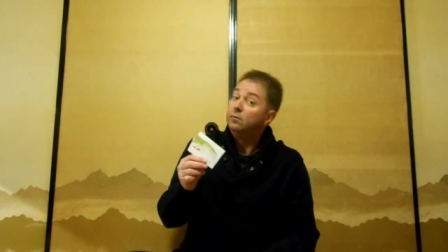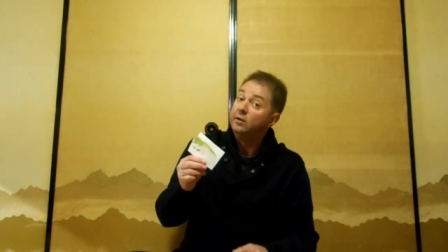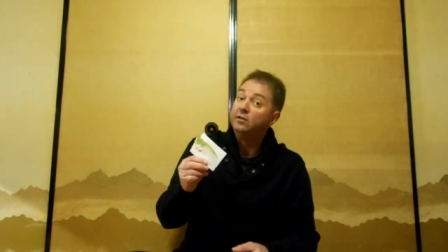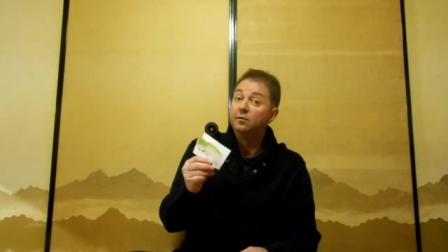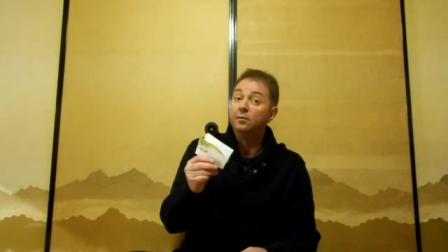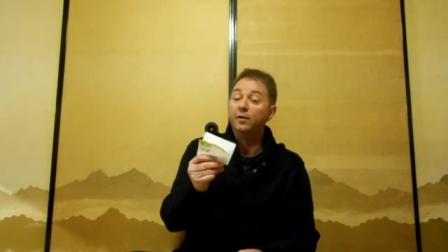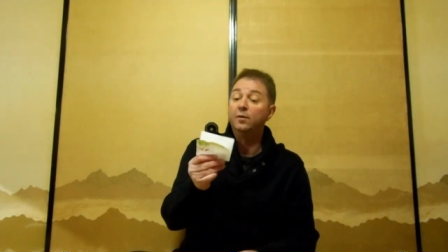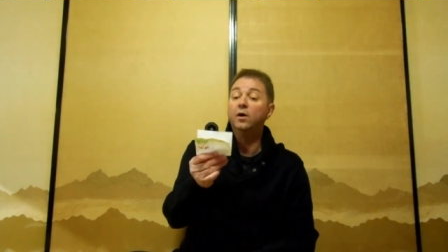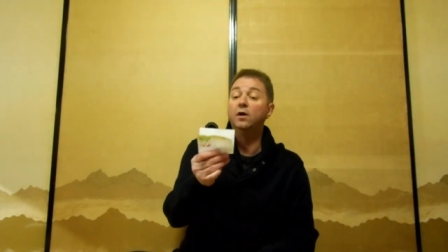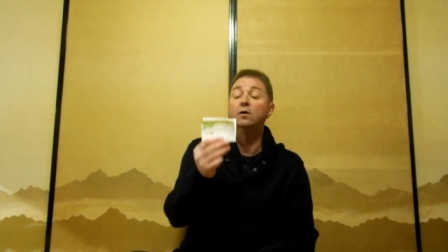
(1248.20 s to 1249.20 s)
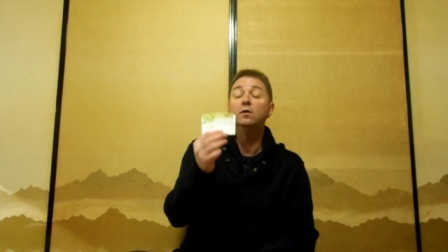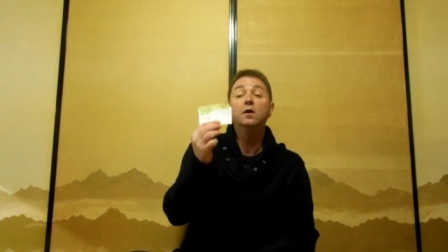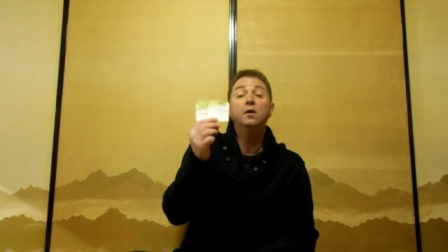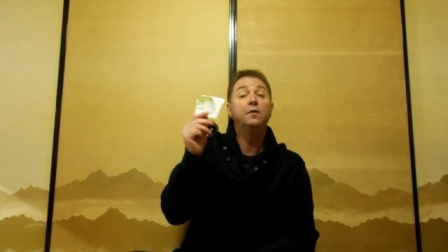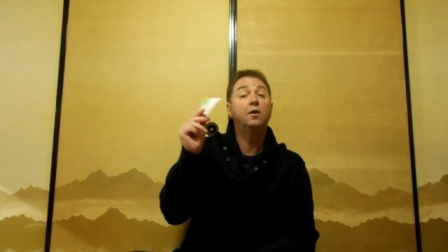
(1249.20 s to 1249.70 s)
reasonably well,
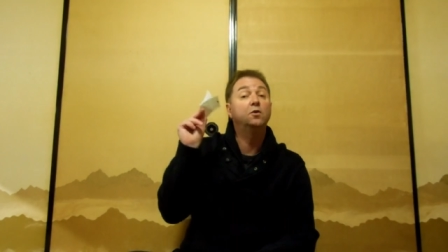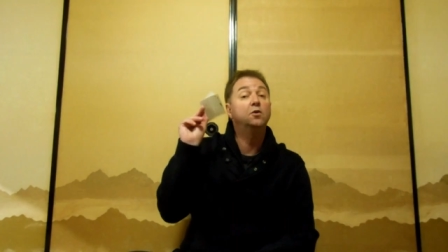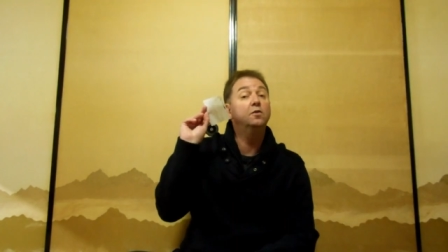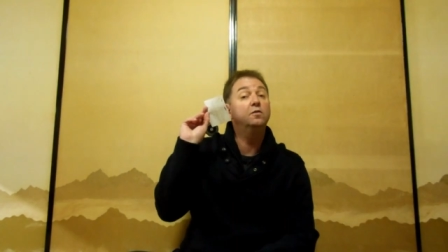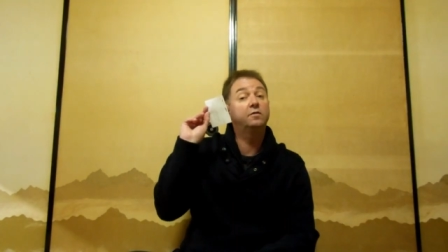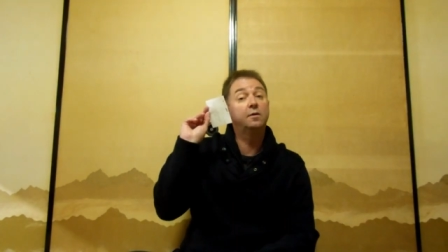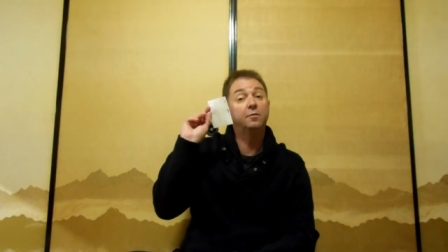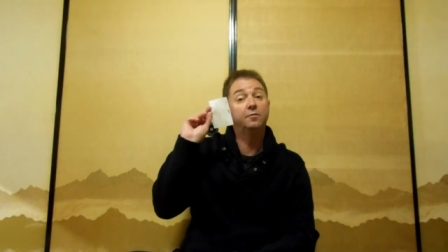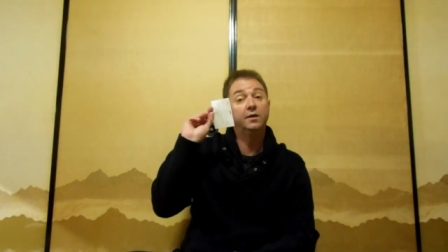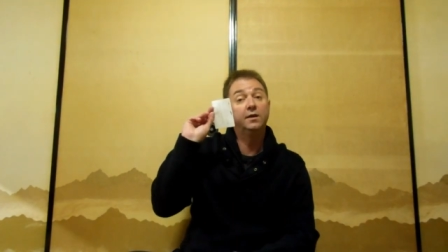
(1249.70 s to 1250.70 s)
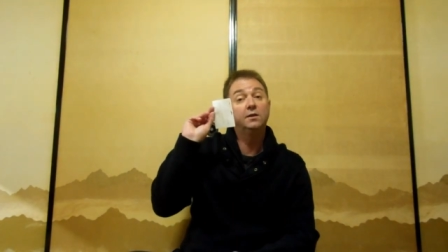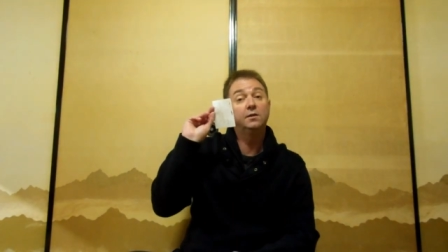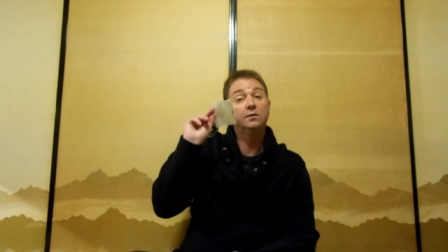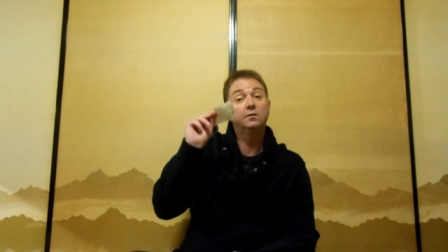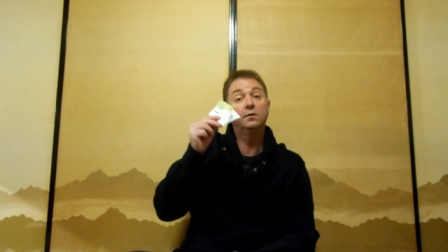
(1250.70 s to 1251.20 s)
they'll use some of
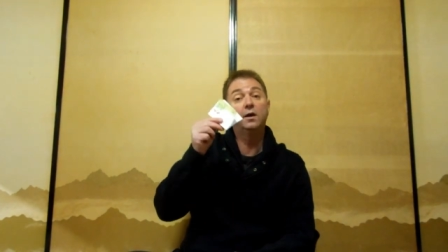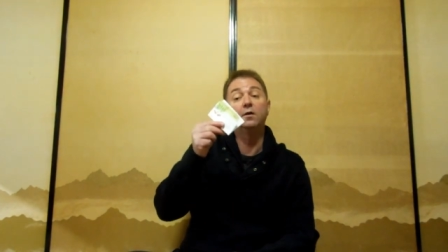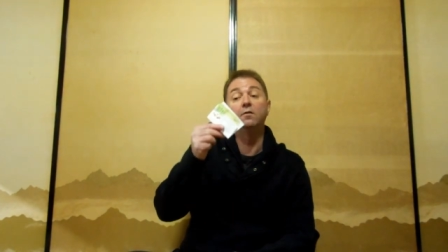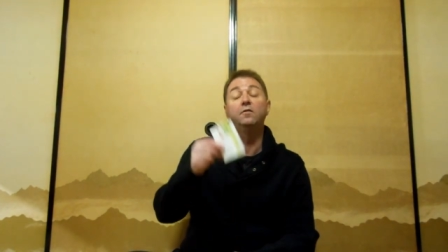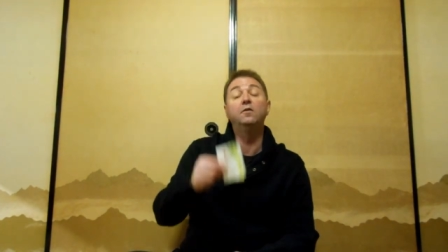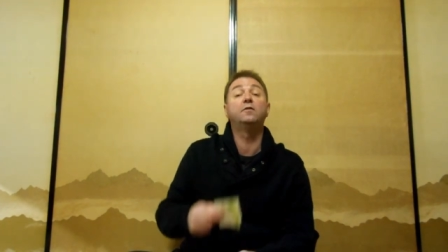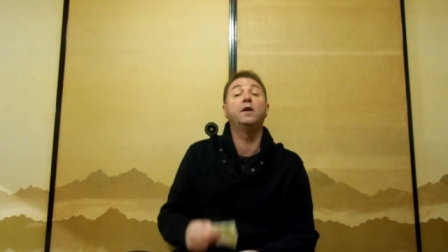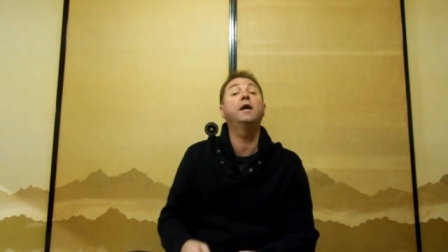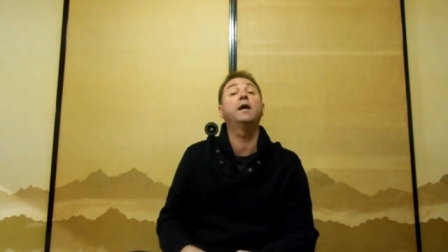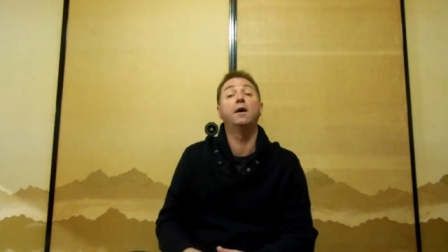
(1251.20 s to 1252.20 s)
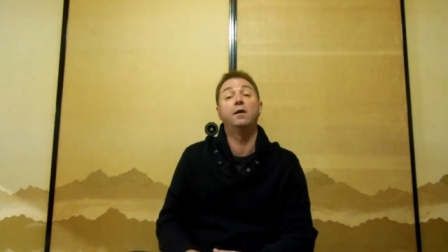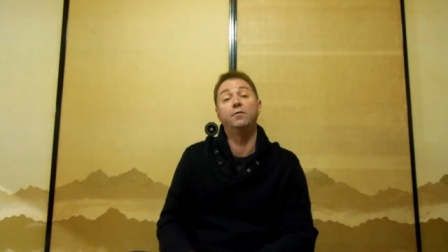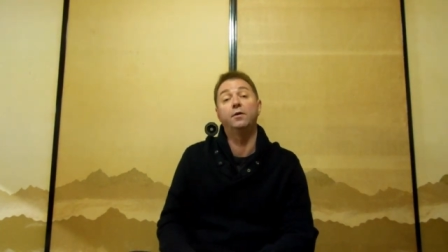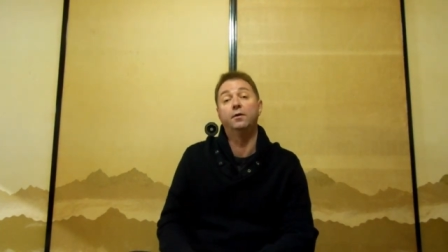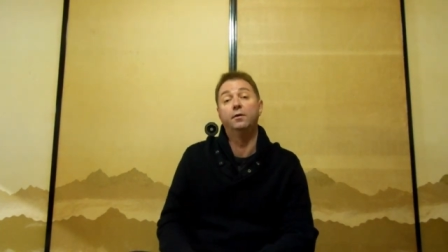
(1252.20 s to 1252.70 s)
these and confuse the heck out of
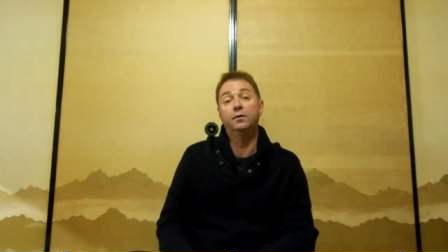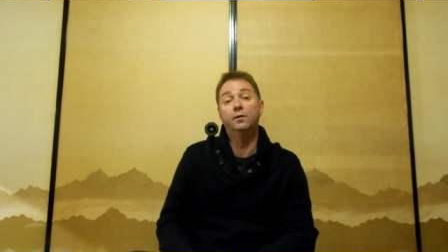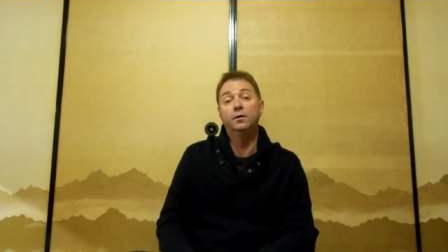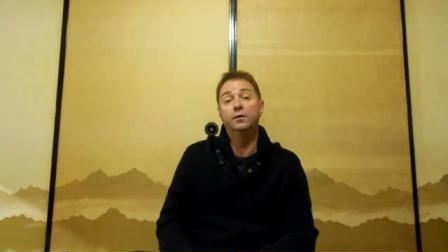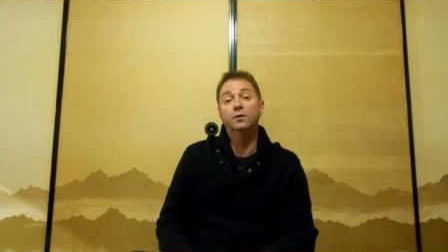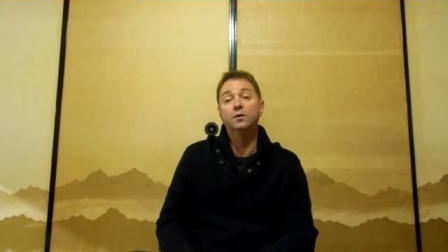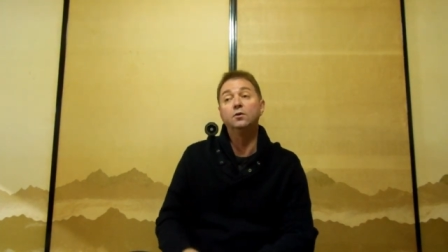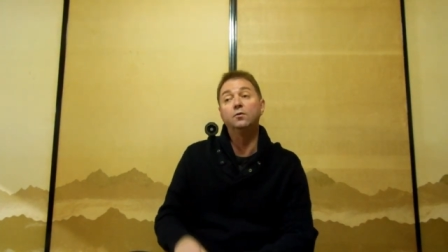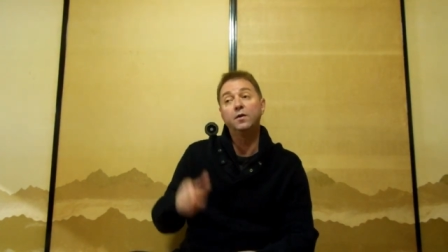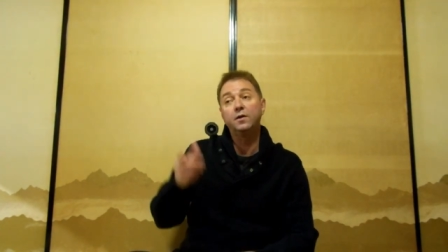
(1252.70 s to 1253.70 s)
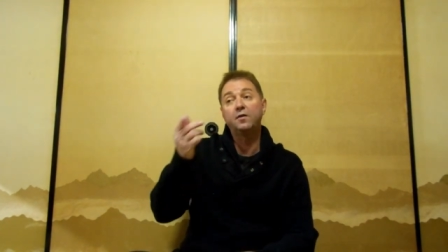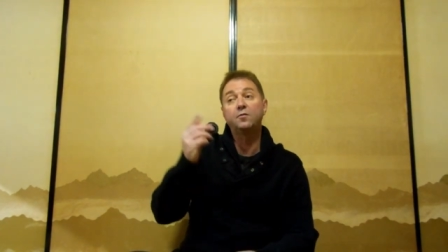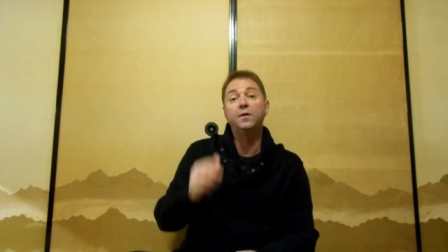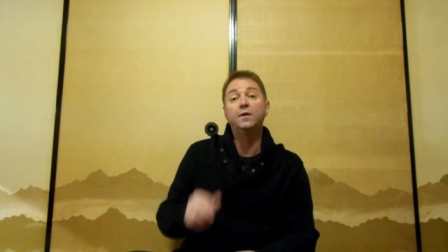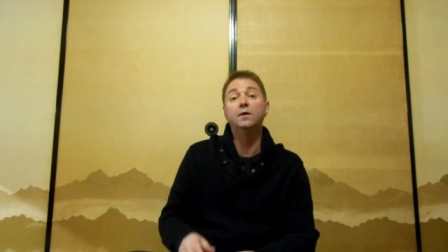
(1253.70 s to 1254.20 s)
you, because you'll think they're
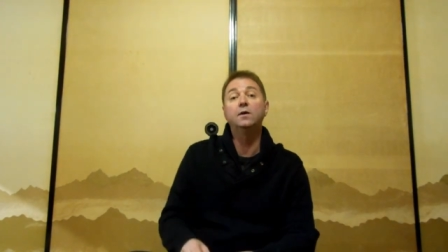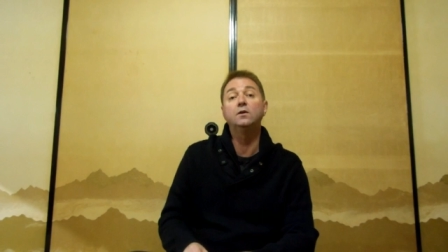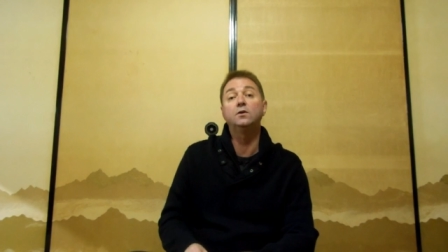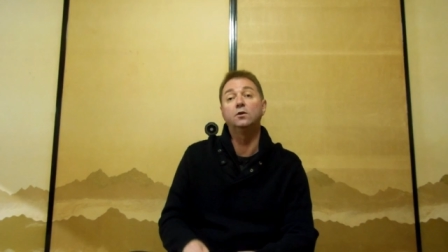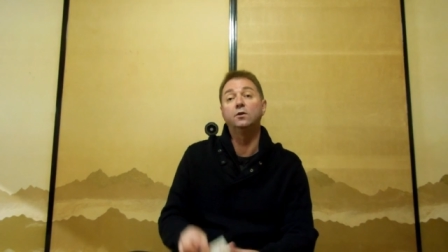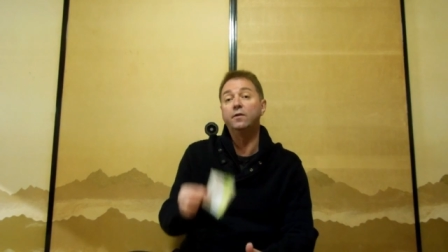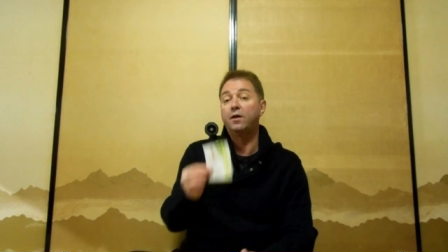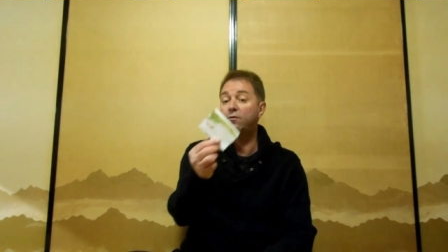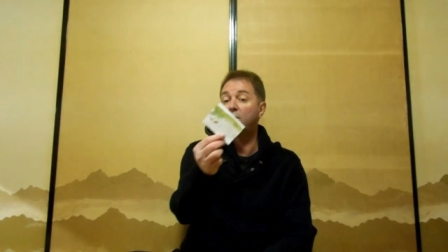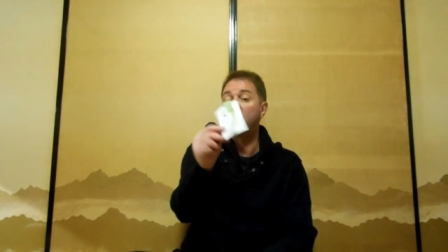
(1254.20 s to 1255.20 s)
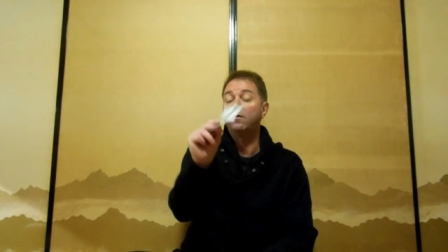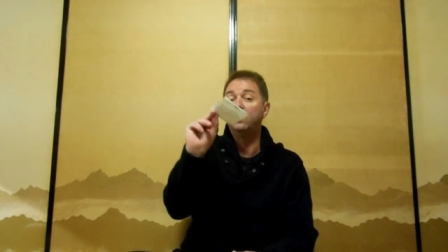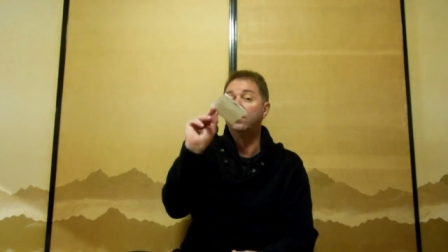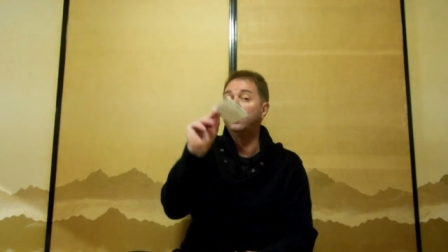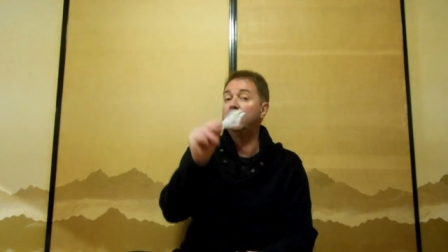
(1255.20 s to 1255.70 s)
speaking English to you, and they throw in a
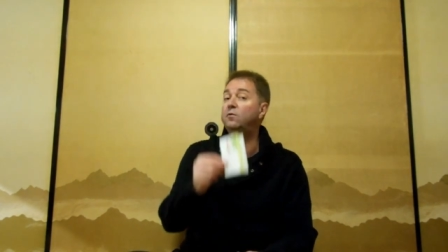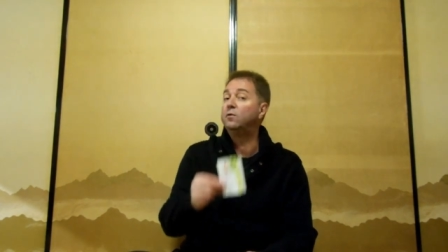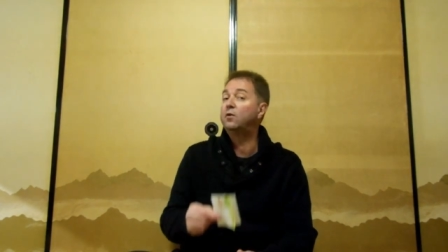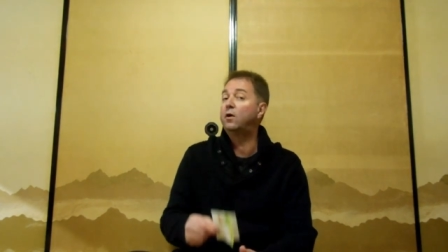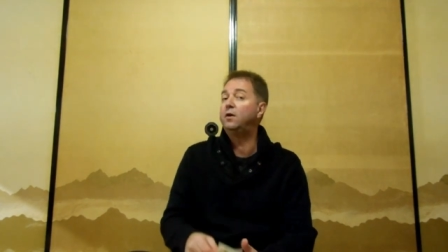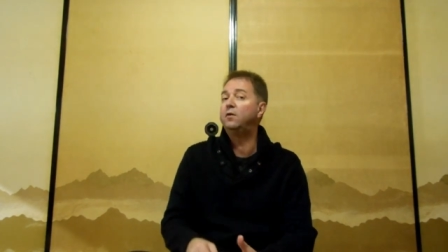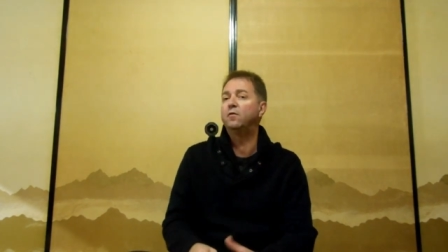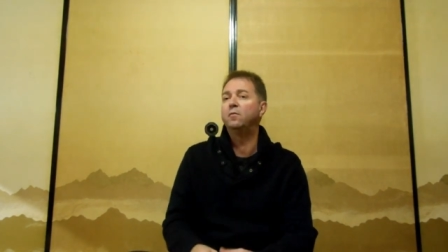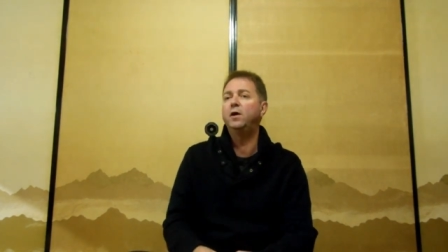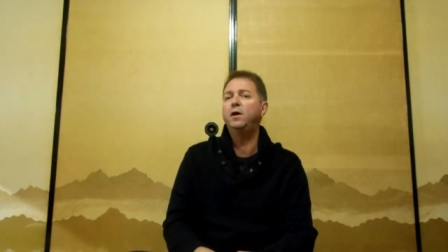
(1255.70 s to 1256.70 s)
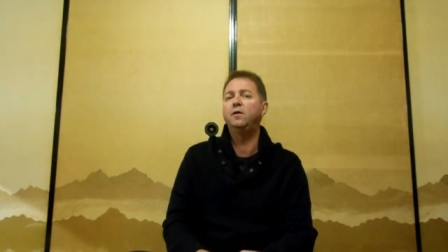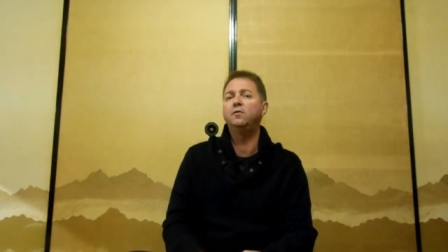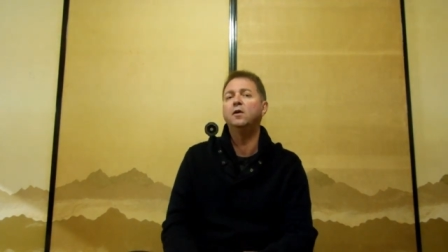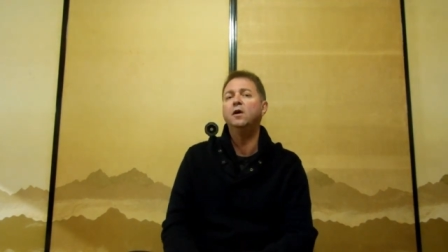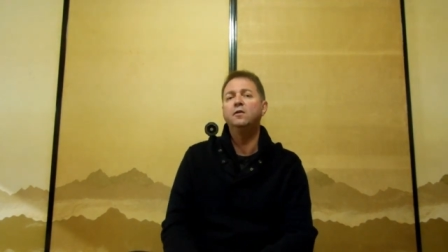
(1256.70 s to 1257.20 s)
few of these with totally different meanings.